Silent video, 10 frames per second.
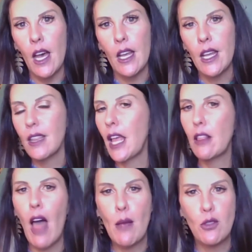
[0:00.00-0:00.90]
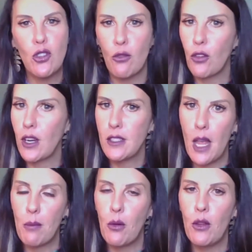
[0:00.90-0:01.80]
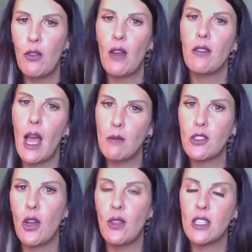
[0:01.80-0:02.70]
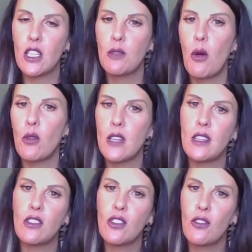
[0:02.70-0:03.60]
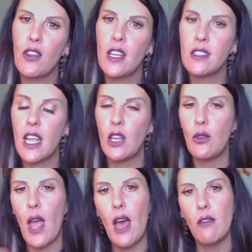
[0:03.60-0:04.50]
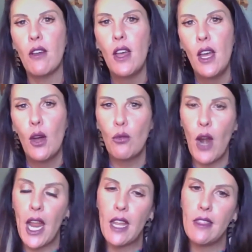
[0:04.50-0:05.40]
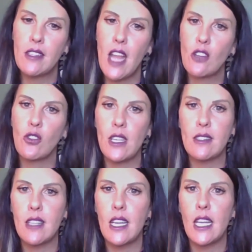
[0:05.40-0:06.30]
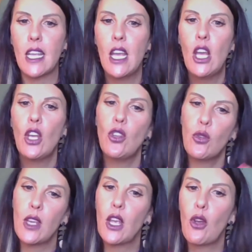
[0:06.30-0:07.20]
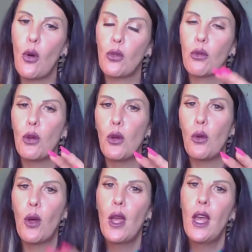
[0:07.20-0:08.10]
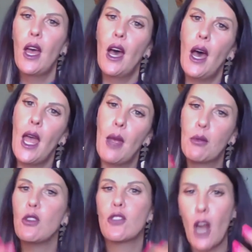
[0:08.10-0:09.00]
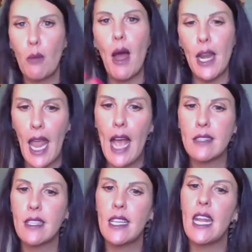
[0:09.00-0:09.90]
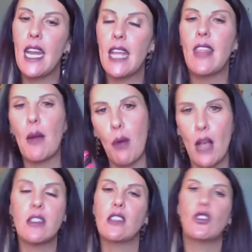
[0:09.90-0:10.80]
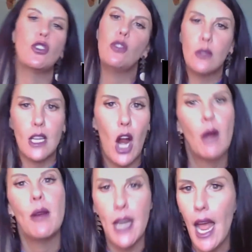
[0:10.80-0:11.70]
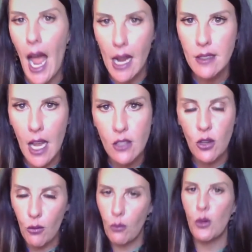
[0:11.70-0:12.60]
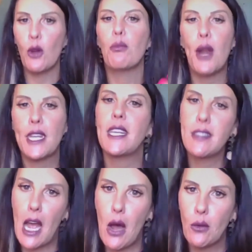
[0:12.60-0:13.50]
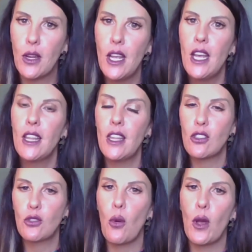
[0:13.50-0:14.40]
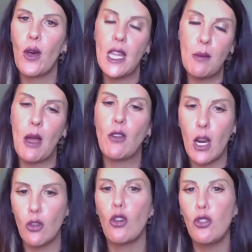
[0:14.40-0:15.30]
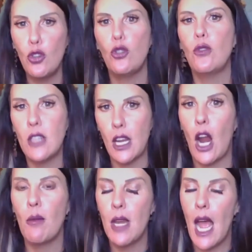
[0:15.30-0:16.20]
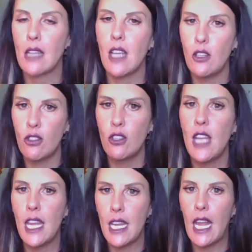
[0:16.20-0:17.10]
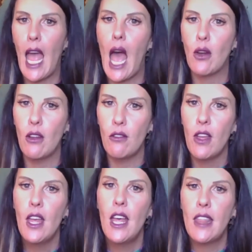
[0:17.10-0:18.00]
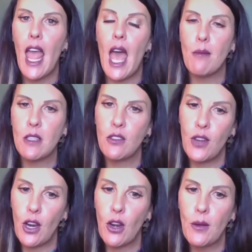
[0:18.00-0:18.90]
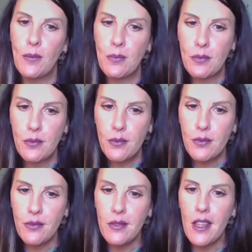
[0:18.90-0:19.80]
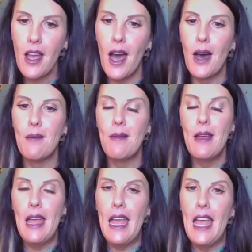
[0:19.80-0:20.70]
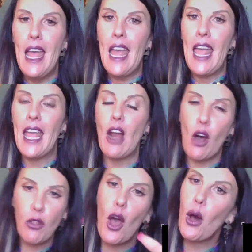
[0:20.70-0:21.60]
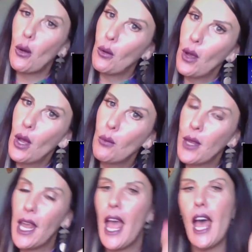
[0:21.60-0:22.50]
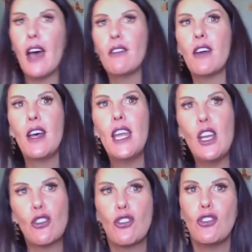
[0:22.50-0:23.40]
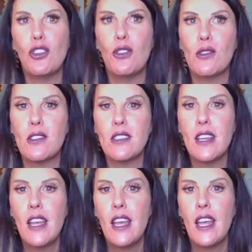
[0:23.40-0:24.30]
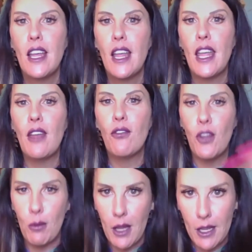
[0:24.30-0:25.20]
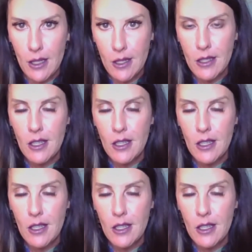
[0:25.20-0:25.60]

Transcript: like limestone, for example, if you have limestone that's exposed at the surface and you have rain that's naturally acidic, you can go through and produce carbonic acid, and in that process you're using carbon dioxide. So when you're breaking down the soil and the bedrock, you're using carbon dioxide, so you're taking it out of the atmosphere. And although we have introduced amphibians